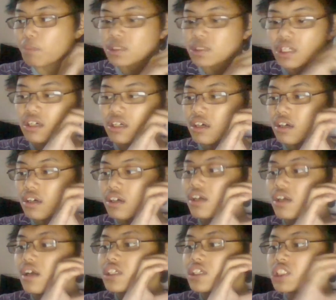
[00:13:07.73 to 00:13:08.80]
like a
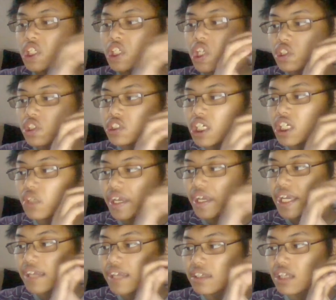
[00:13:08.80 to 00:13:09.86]
secret
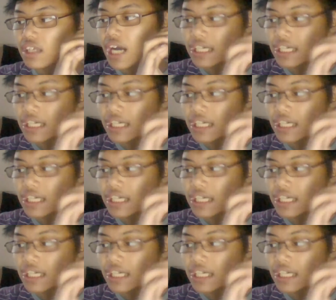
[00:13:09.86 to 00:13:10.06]
hidden